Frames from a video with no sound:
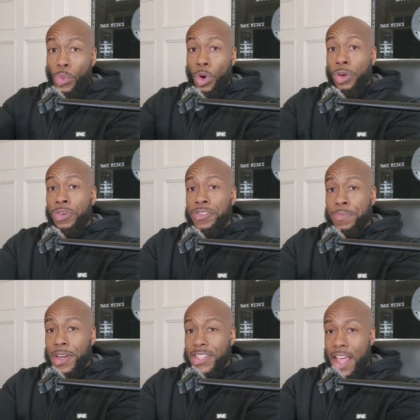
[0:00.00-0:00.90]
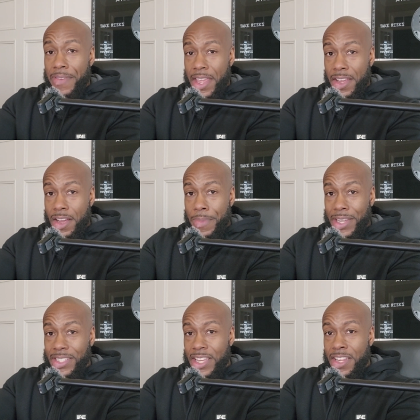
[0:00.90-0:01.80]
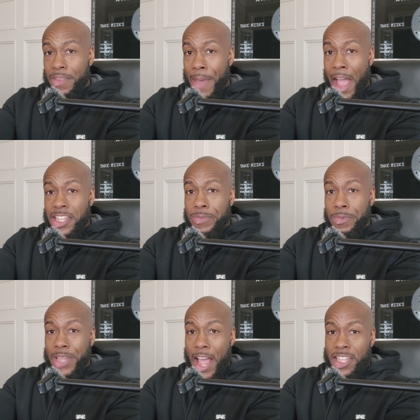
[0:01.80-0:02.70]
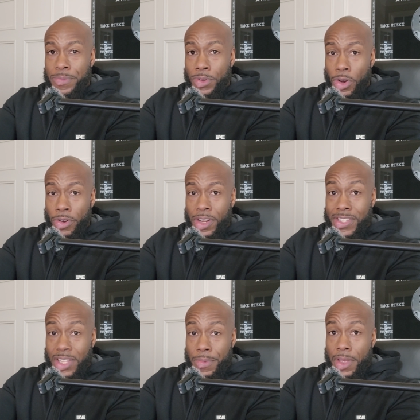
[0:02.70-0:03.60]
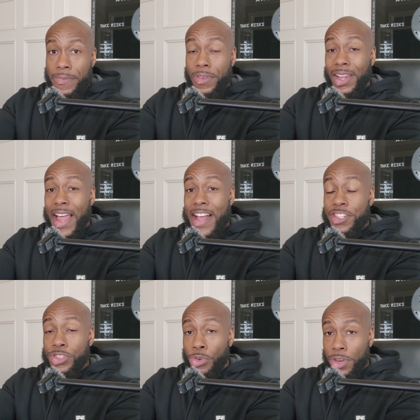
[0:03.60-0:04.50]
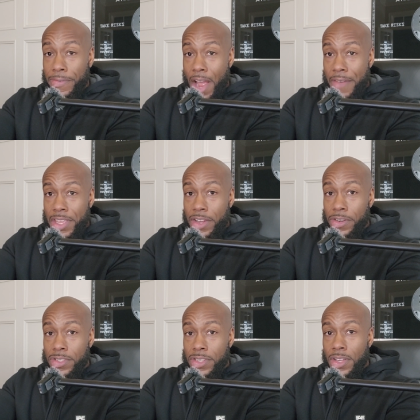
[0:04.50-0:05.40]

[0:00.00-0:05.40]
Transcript: workers must have income exceeding the maximum taxable earnings limit for the last 35 years.